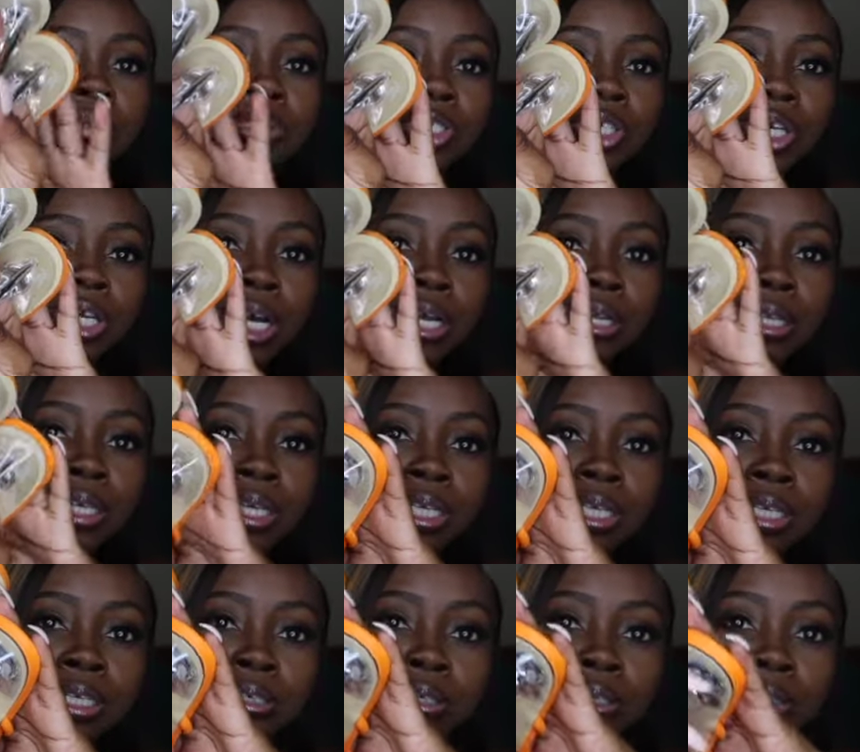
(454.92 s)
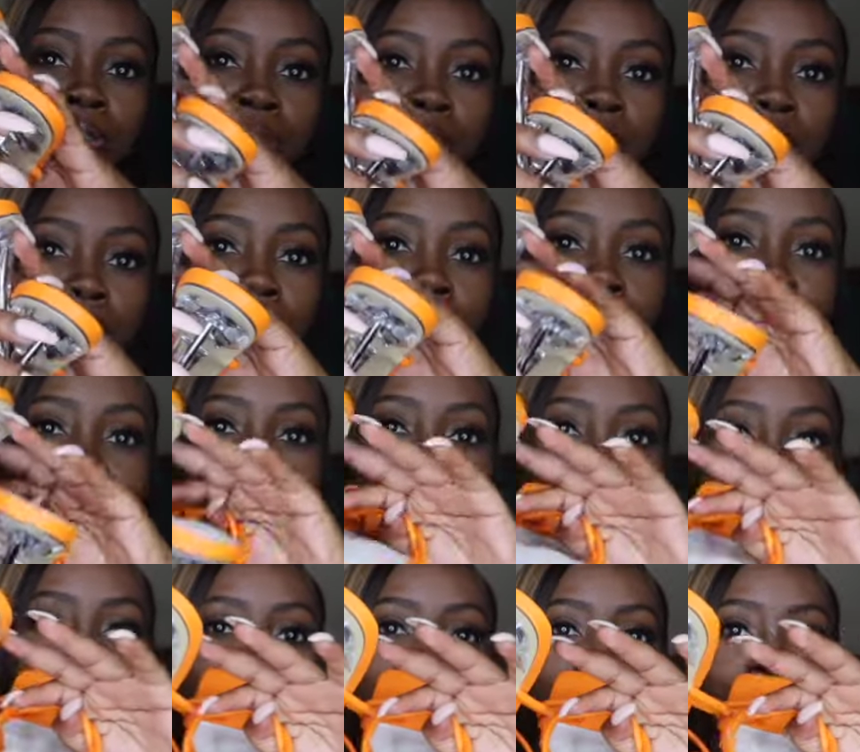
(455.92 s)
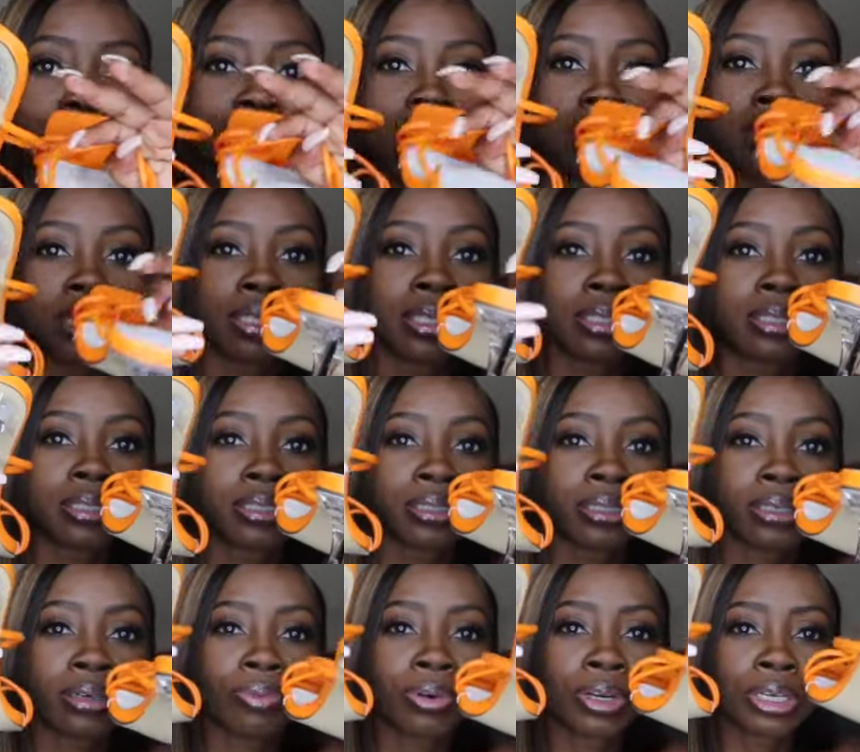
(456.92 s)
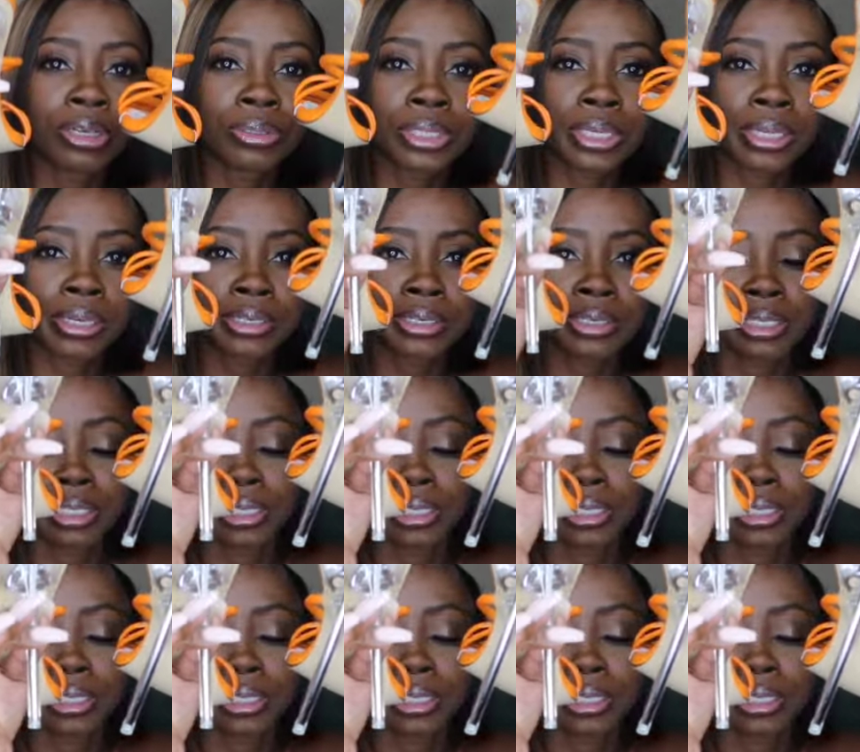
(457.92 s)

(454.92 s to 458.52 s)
Check out the heel. The heel is one of those clear